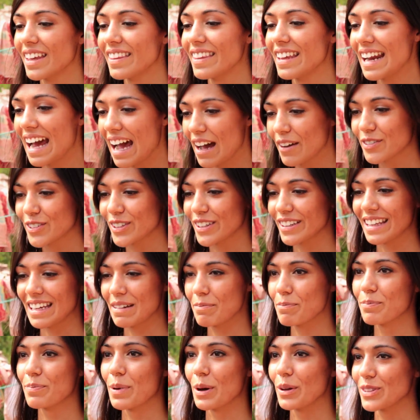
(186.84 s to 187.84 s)
then after, they
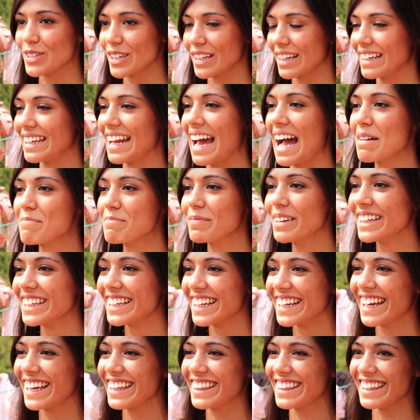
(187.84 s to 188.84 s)
both took a nap
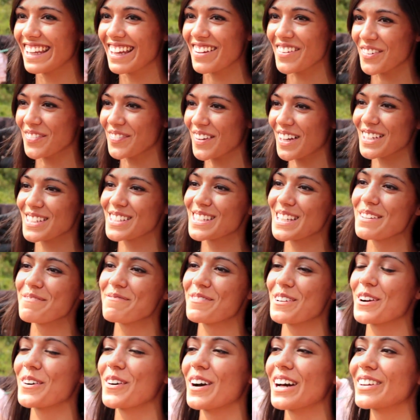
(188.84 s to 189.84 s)
and they fell asleep
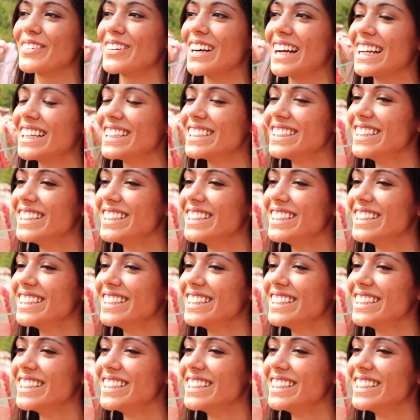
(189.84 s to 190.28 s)
for quite a while.